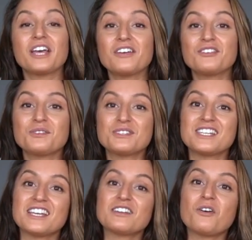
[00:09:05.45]
If you
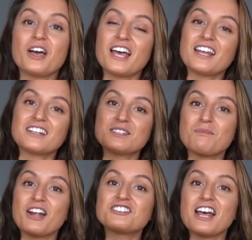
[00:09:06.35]
did, go ahead and
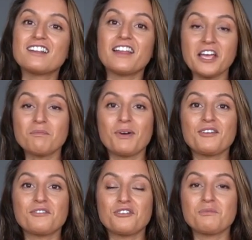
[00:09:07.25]
smash that like
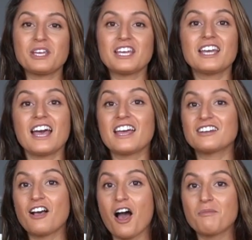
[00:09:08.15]
button for me
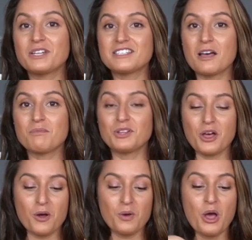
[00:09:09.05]
and comment down
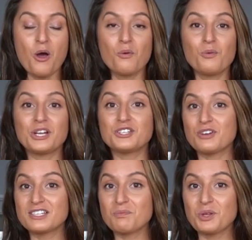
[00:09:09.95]
below which
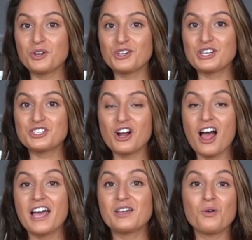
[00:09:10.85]
recipe you're going to
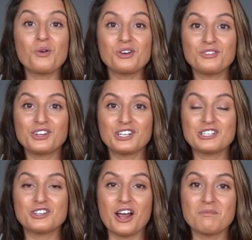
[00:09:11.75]
try or if you're going
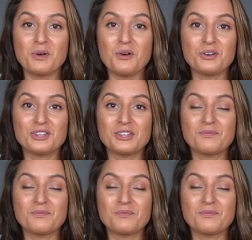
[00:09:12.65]
to try both.